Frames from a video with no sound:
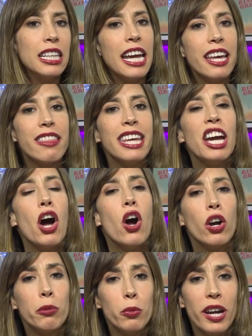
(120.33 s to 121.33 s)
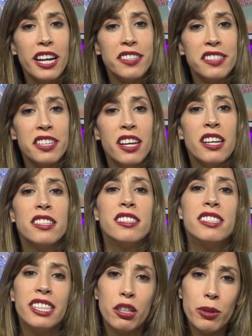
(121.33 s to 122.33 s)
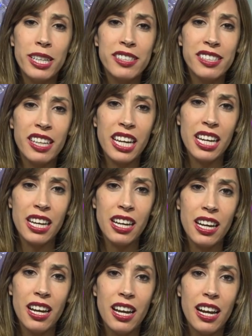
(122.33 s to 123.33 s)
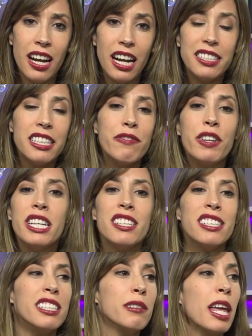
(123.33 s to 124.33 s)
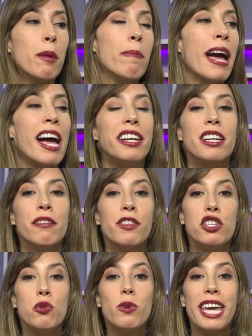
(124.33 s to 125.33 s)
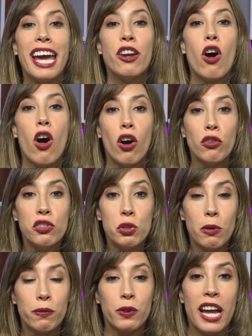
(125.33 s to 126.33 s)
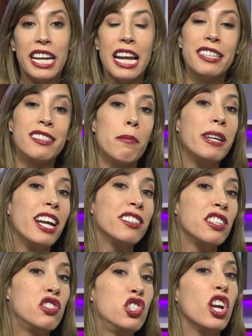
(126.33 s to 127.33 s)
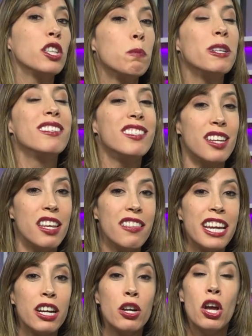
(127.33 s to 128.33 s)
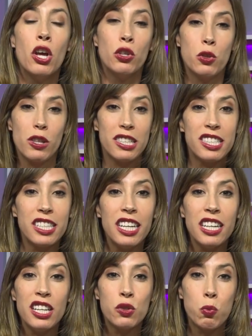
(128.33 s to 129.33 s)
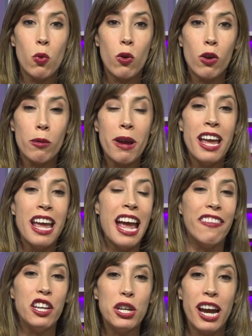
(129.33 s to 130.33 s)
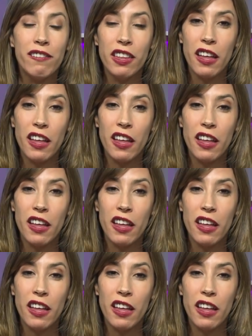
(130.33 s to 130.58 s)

Like the armrest? Seriously? As if it isn't like bad enough that you get onto a flight and somebody else has just been sitting there so the seat is warm and then you have the